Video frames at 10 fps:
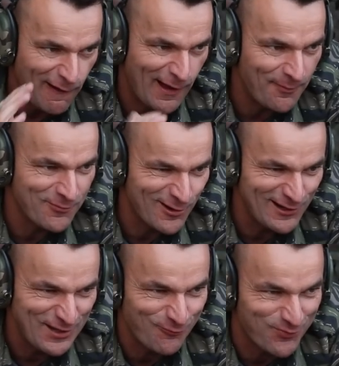I'm
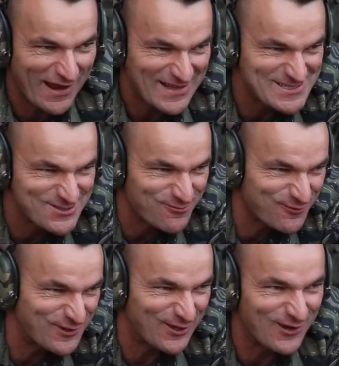really impressed
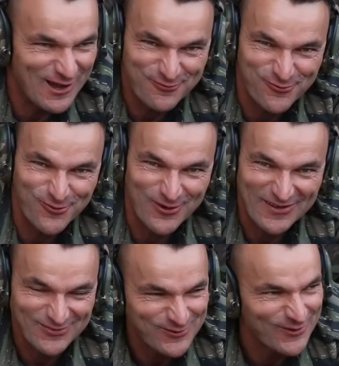with that rifle
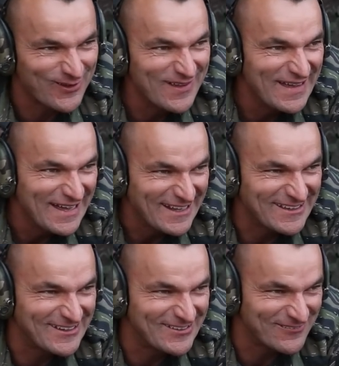and uh,
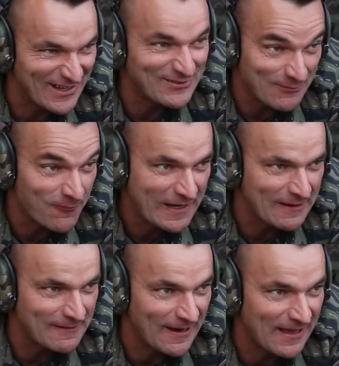the, that we
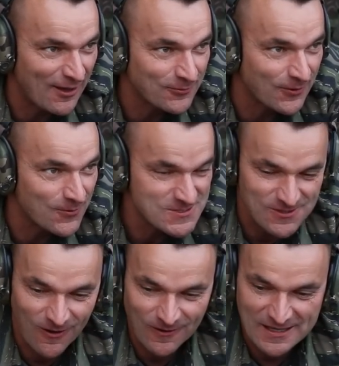can knock out those
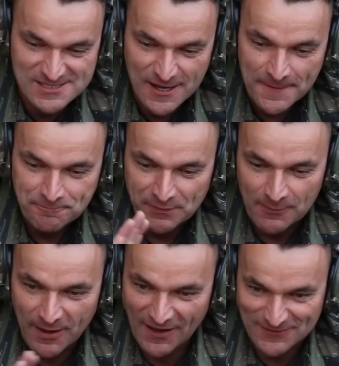targets.
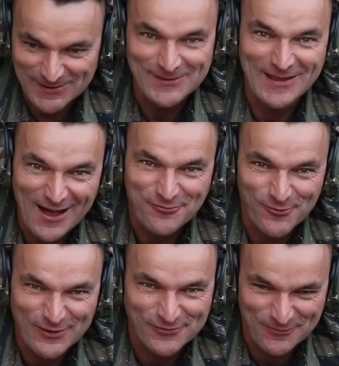But enough
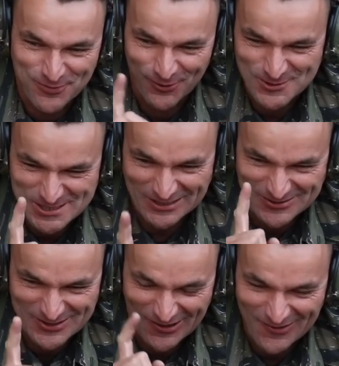with the
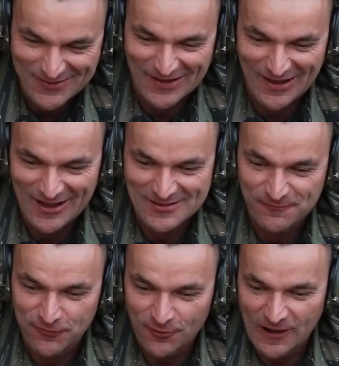bullshit talk at uh,
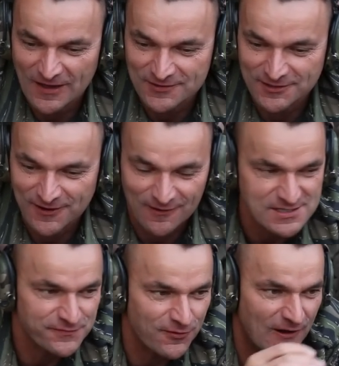400
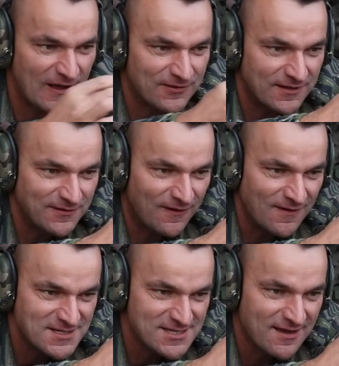yards, 400
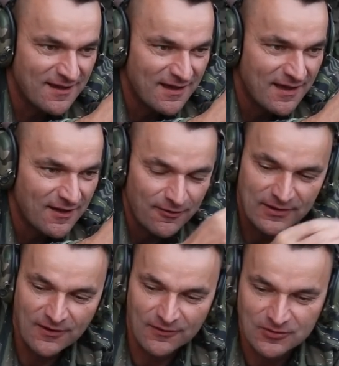yards.
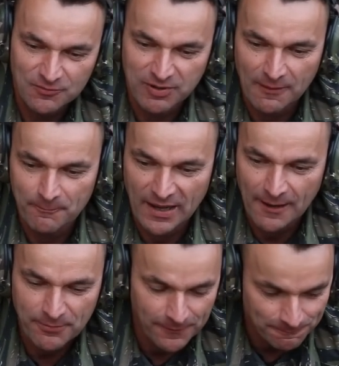We're going to bump
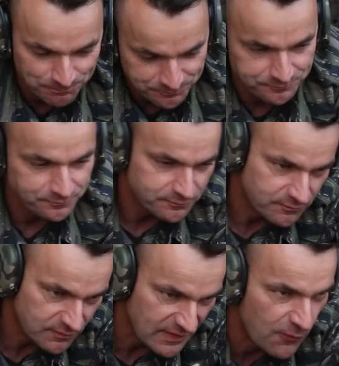up
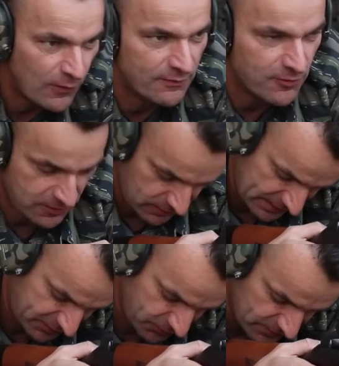one more
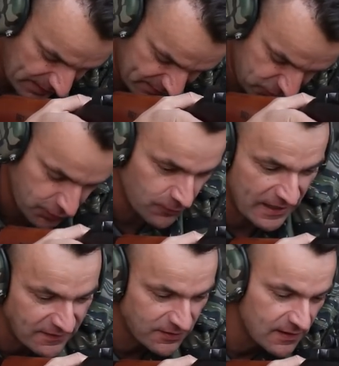click to the
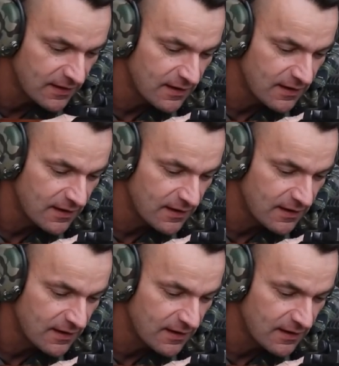turret.